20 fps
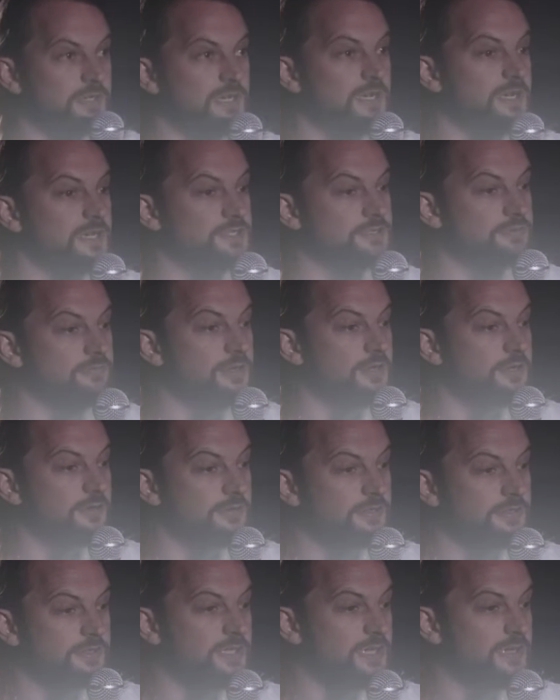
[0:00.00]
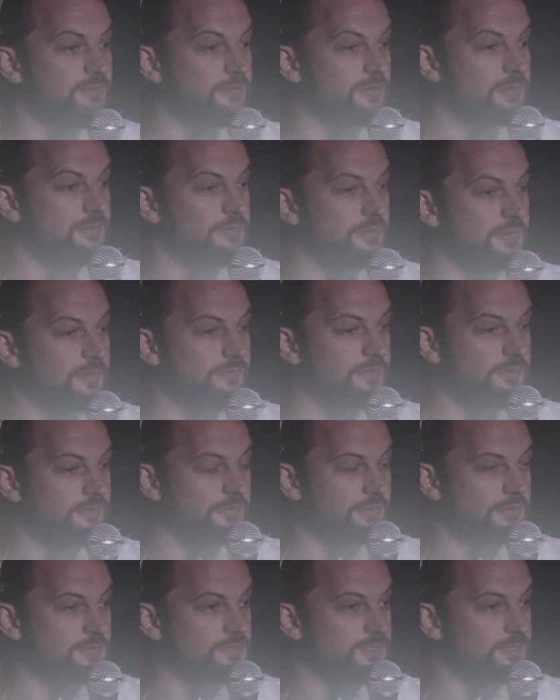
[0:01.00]
hands around on the camera, but if you've
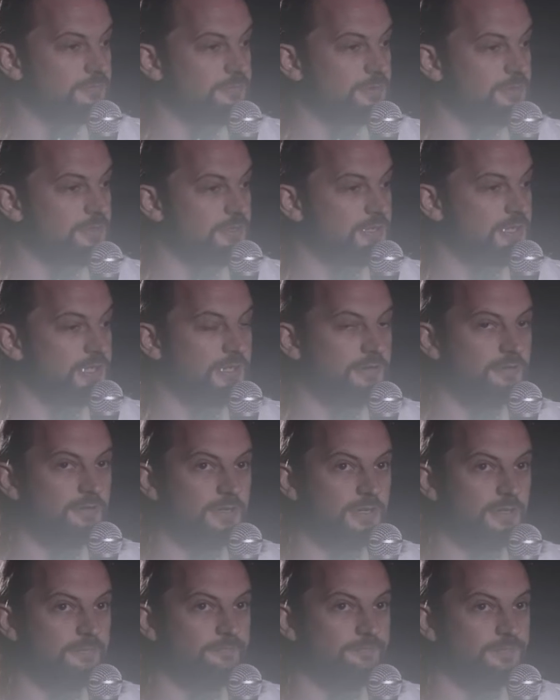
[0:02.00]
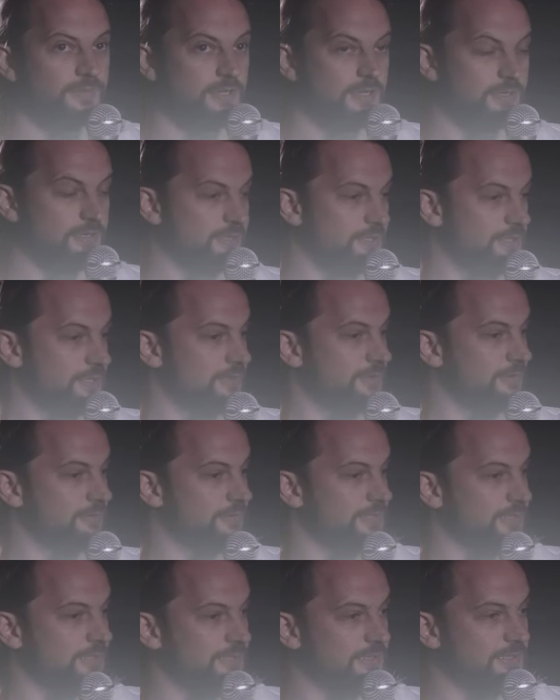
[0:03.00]
got someone there,
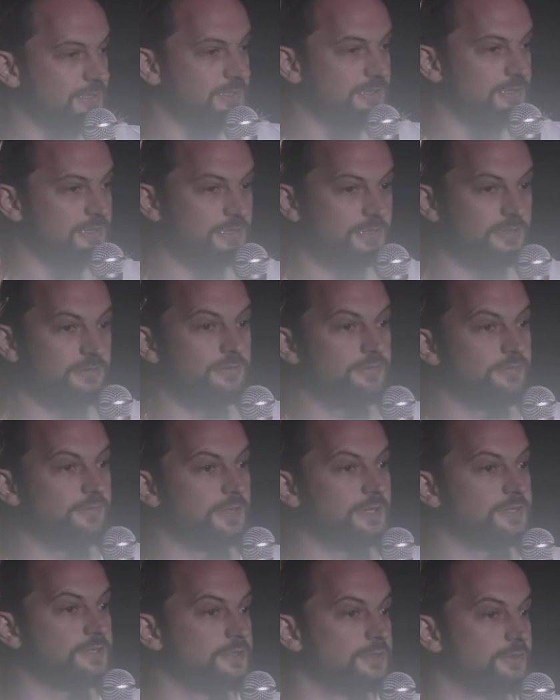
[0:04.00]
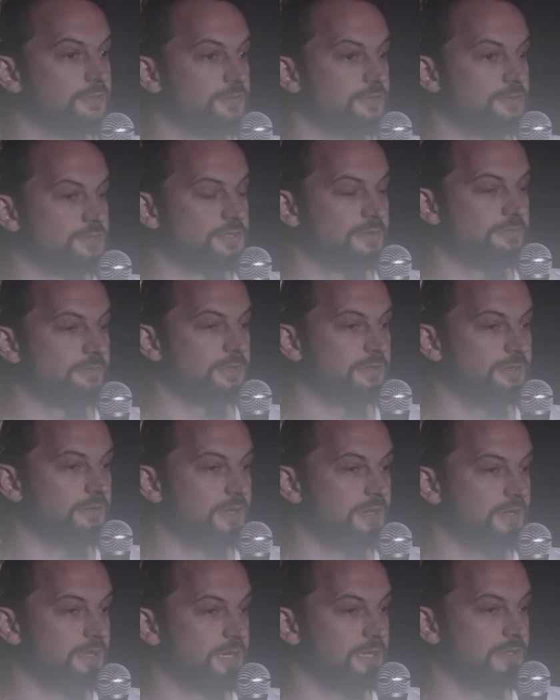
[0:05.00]
holding a reflector or something
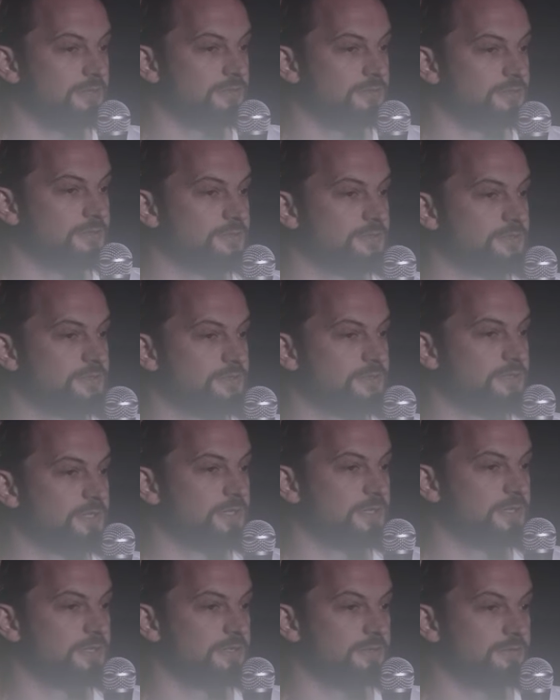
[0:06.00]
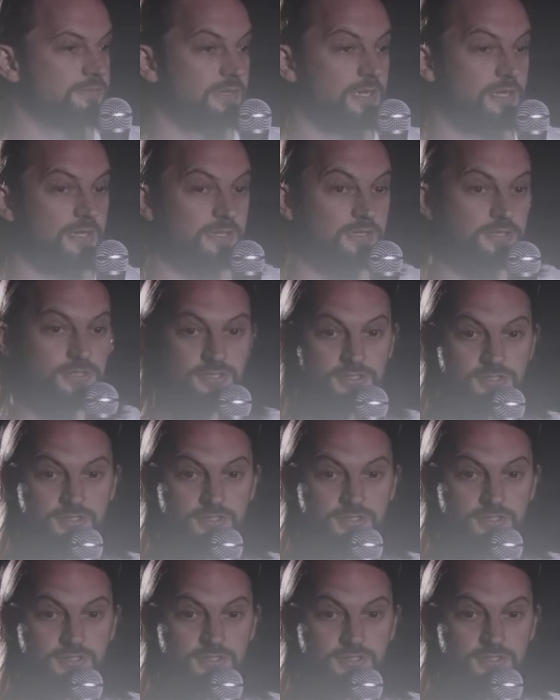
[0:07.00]
like that, and this is